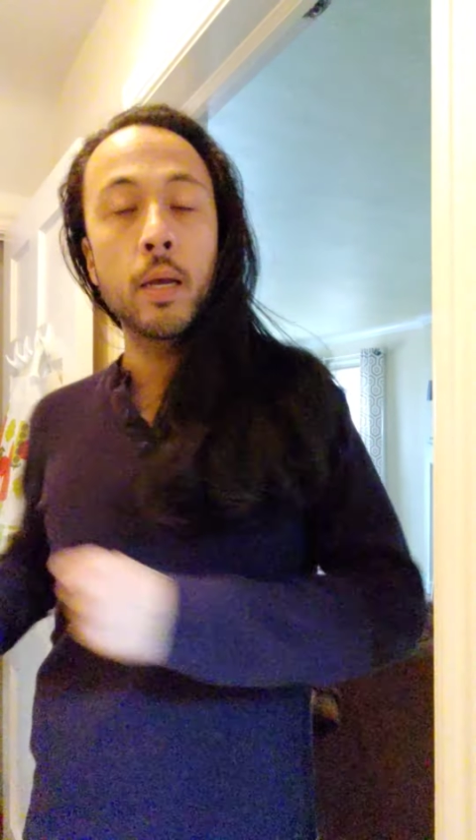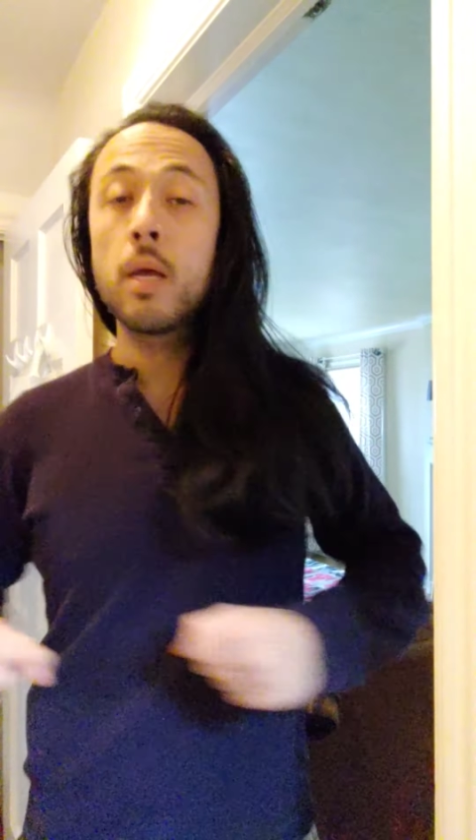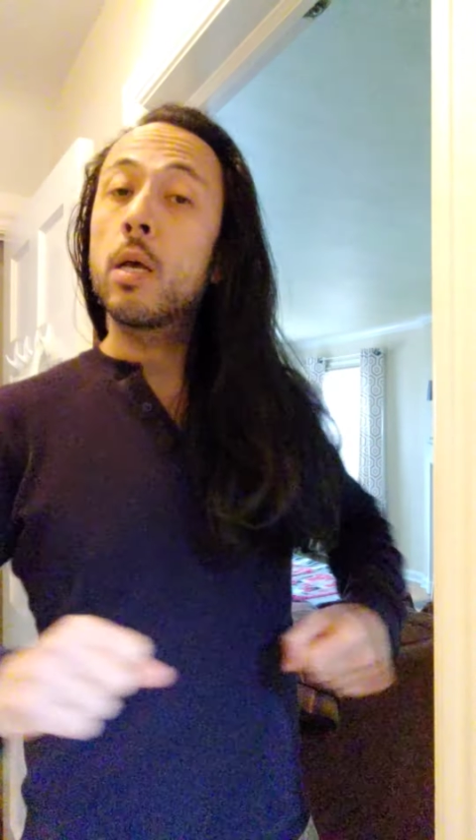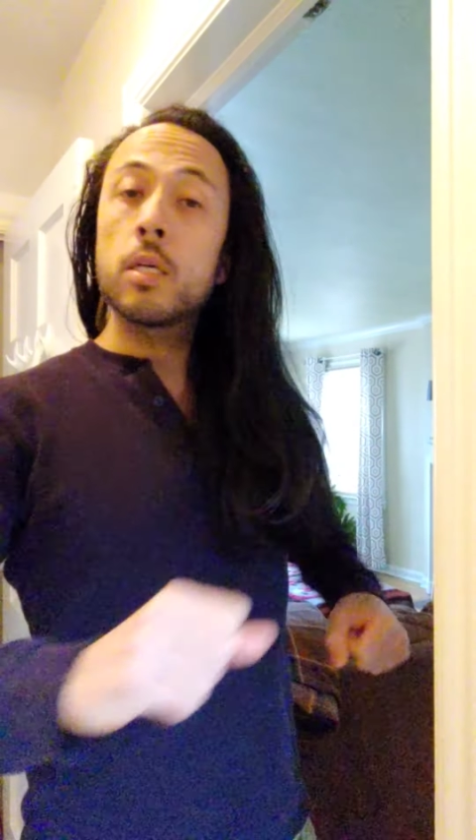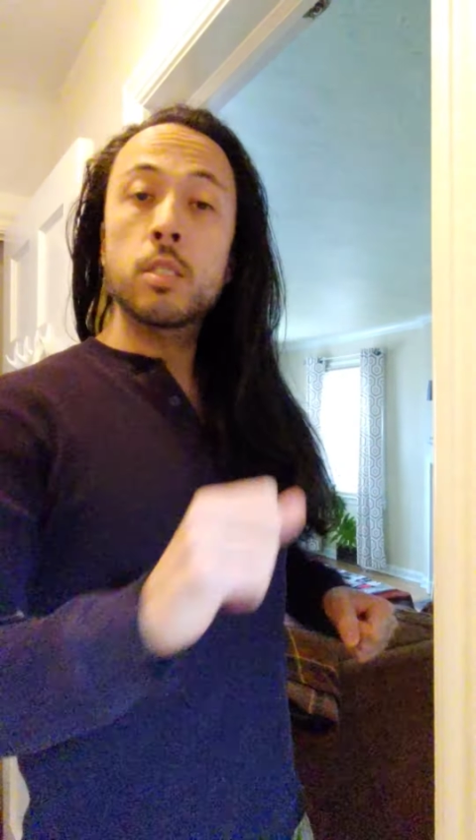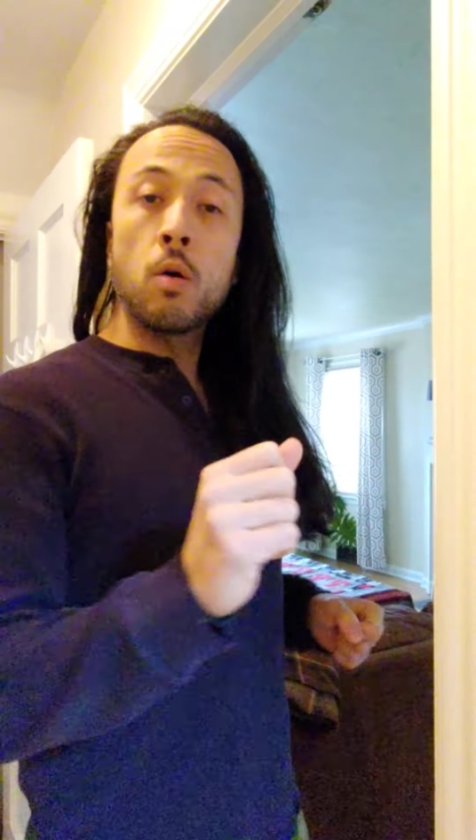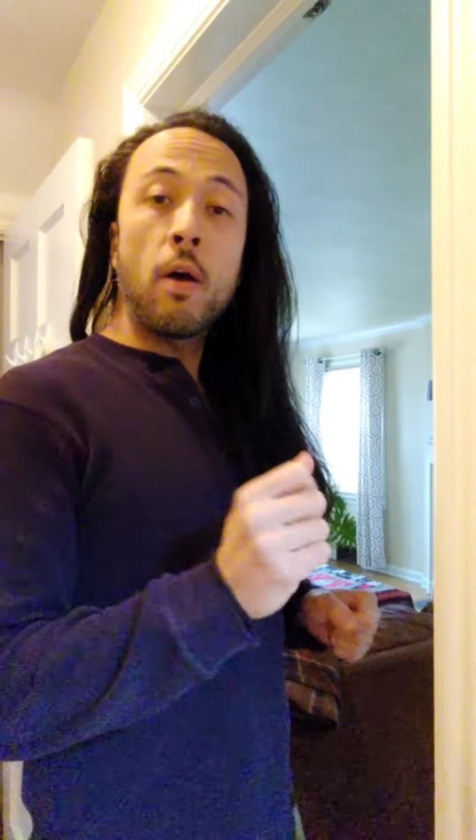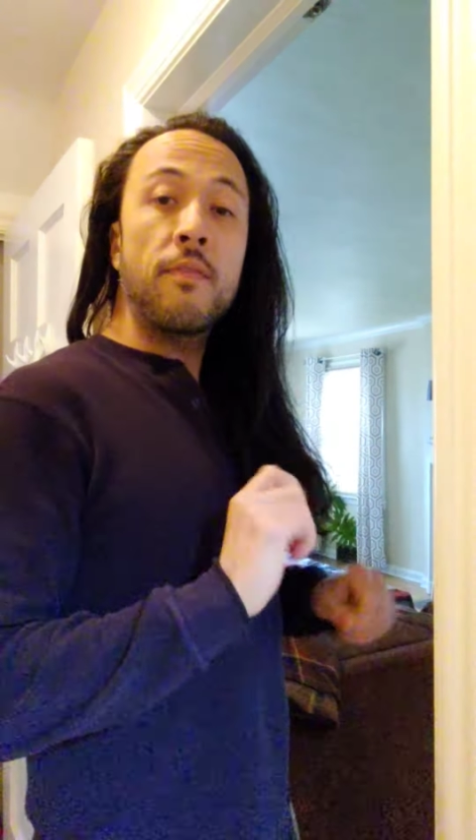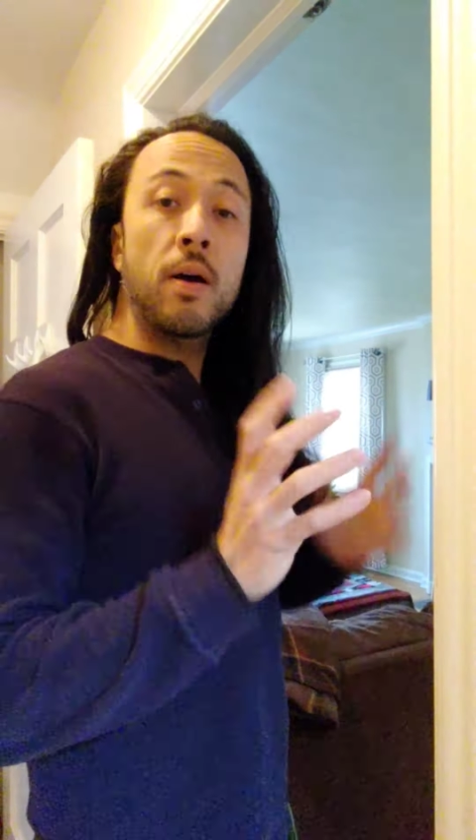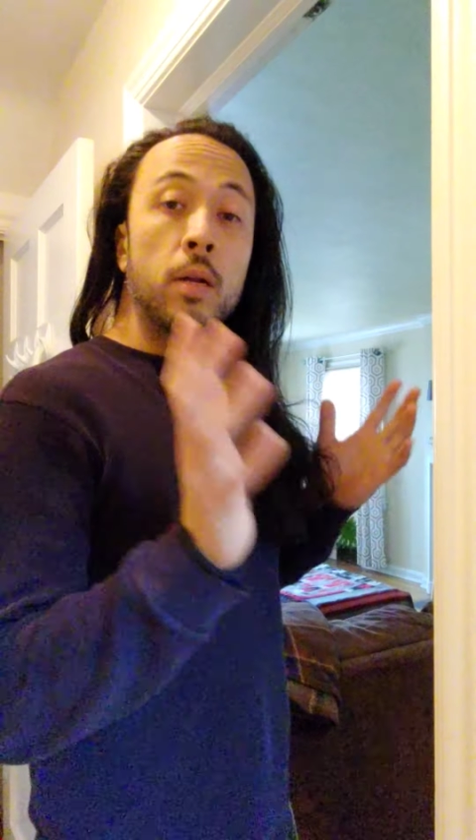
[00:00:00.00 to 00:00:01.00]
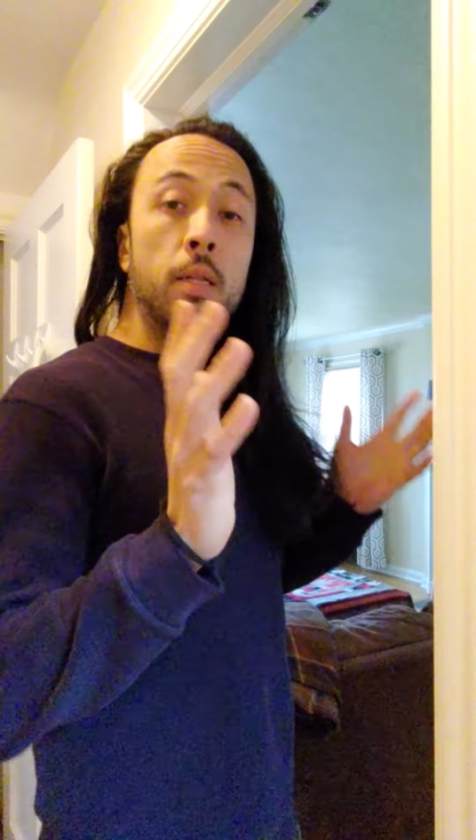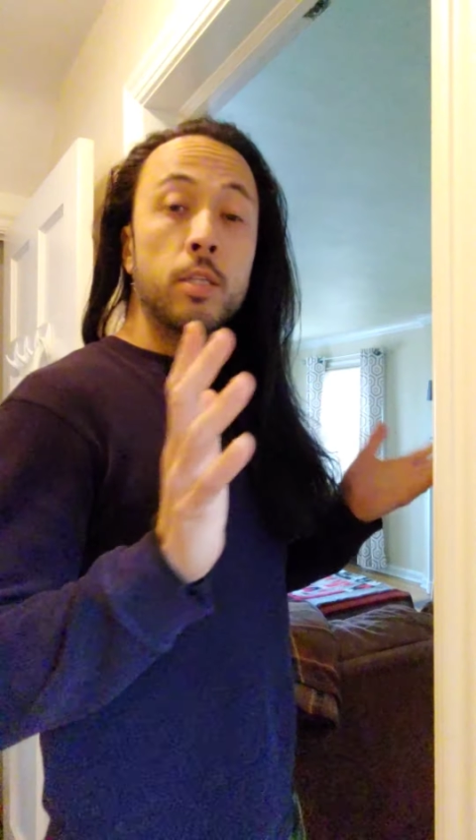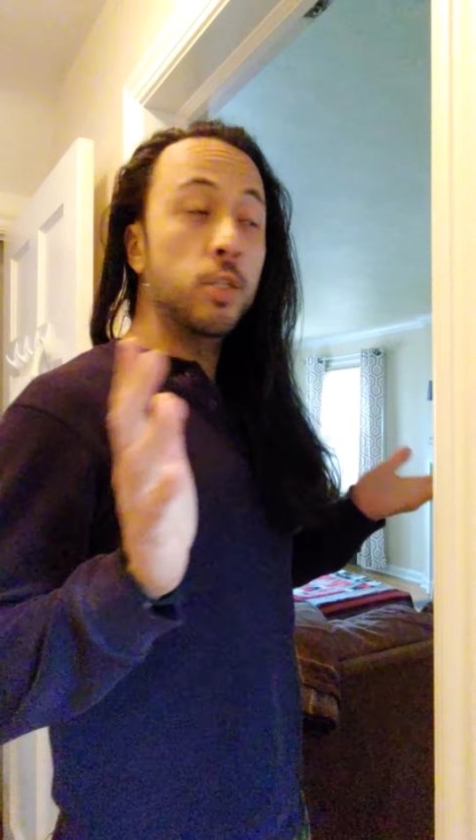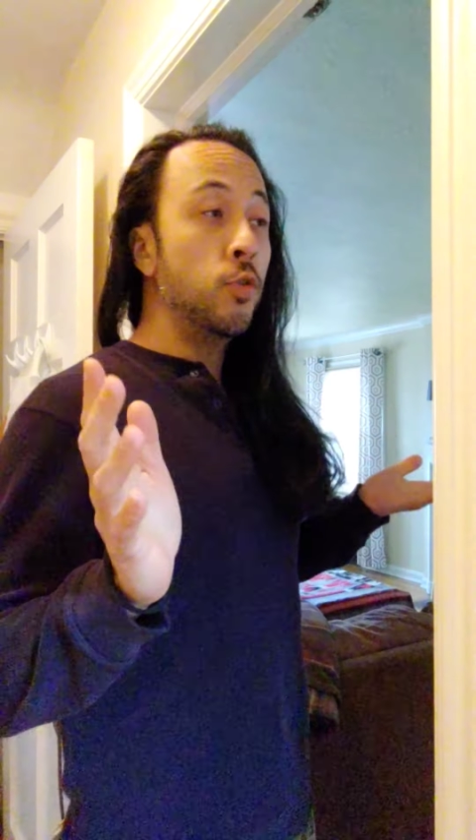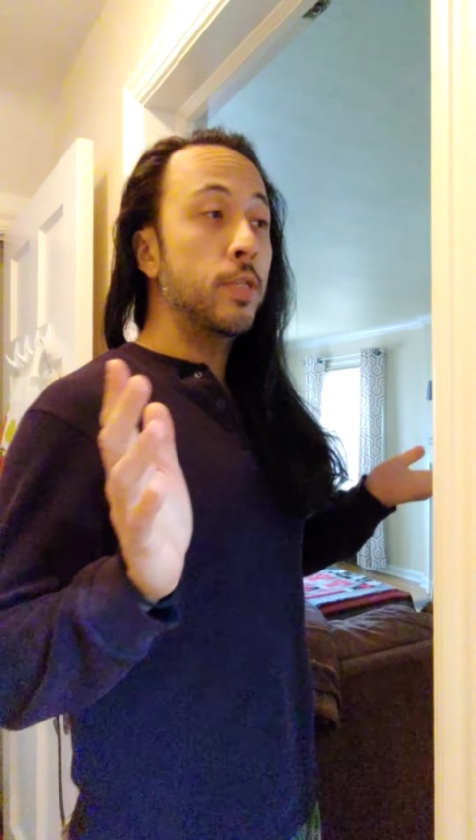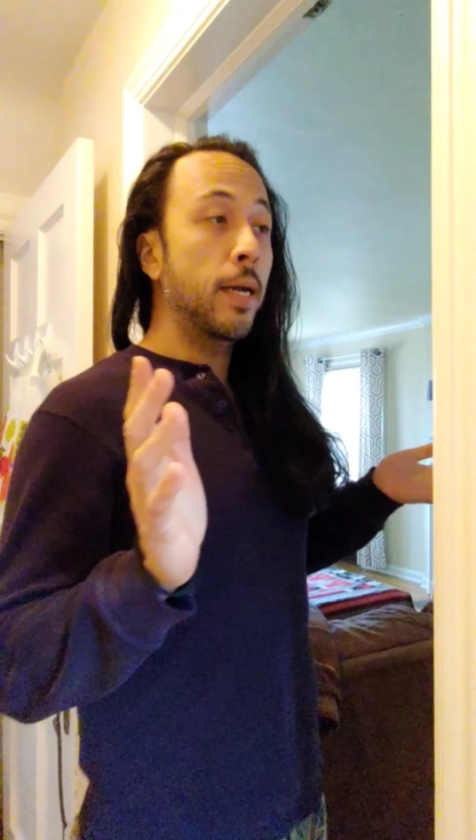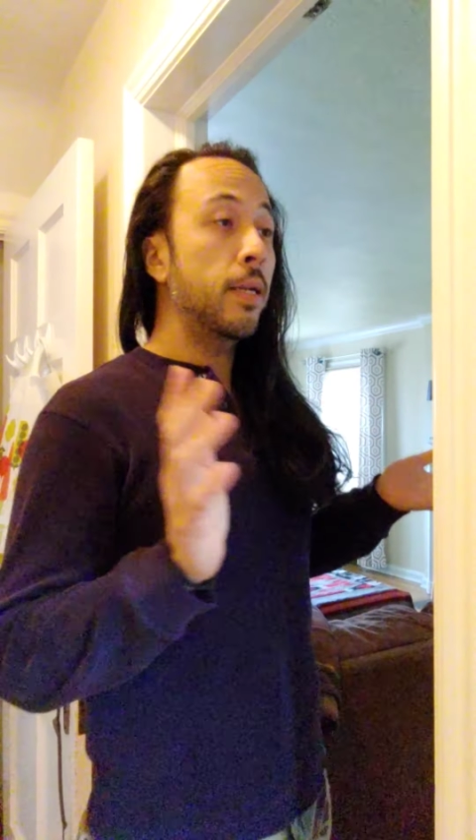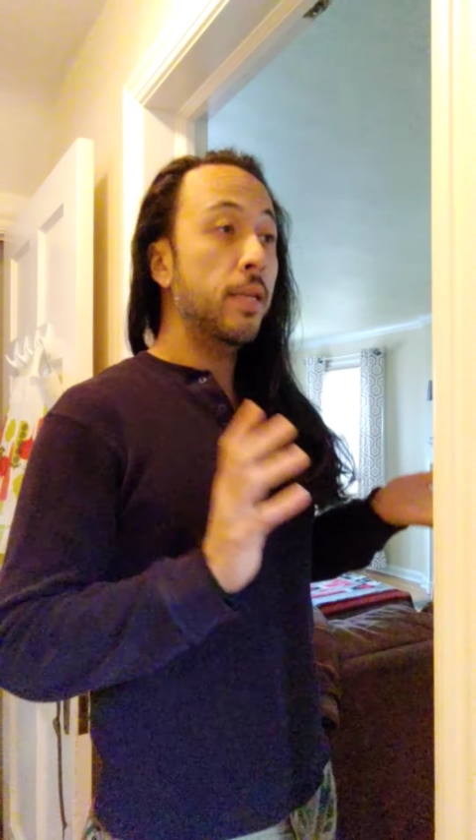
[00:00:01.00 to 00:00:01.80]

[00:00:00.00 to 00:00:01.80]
so I found out this new technique